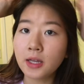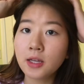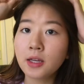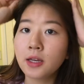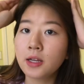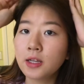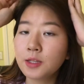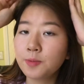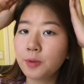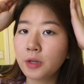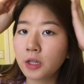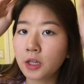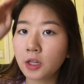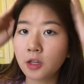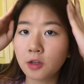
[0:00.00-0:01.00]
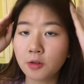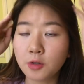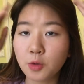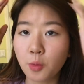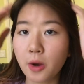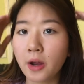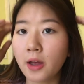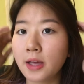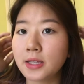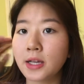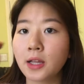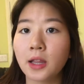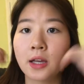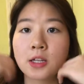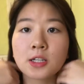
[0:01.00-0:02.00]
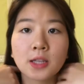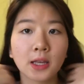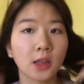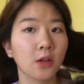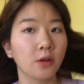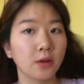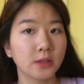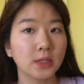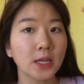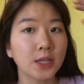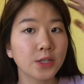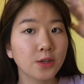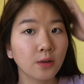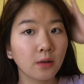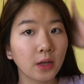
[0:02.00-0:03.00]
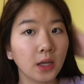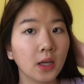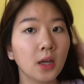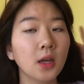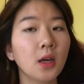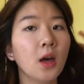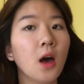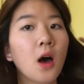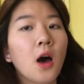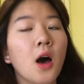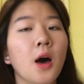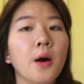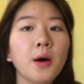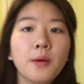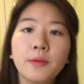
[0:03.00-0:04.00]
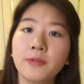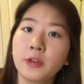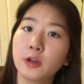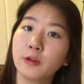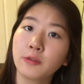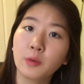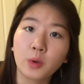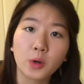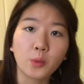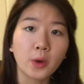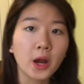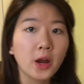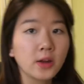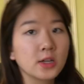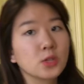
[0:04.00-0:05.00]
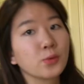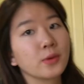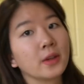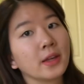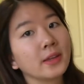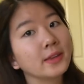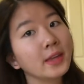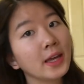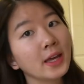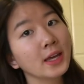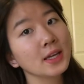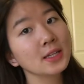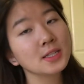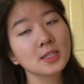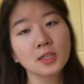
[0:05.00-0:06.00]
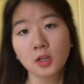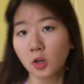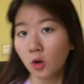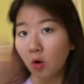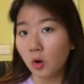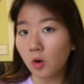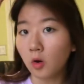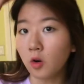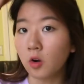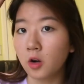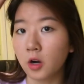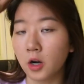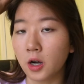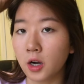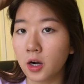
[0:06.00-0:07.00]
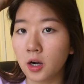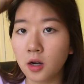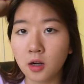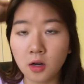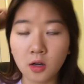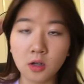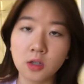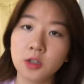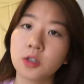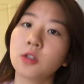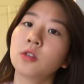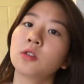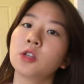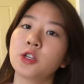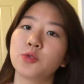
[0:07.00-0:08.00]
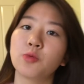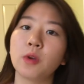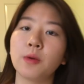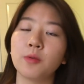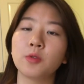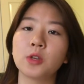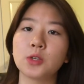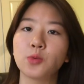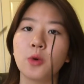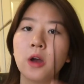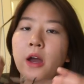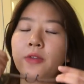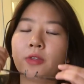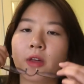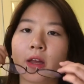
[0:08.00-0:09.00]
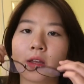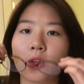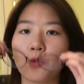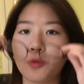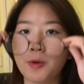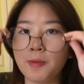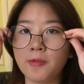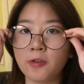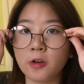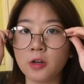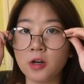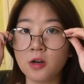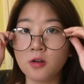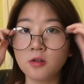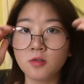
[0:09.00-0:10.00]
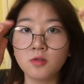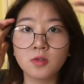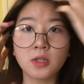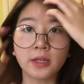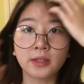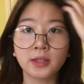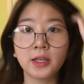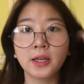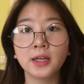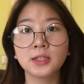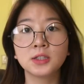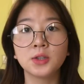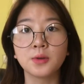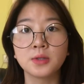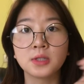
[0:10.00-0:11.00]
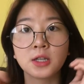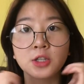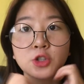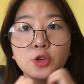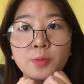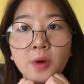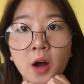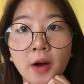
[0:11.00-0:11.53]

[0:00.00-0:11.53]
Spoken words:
It is pretty cute to wear as like a, like just like a little accessory. If you don't even want to wear it, just wear it like this, or just wear it at the like the rim of your nose like this, so it's not super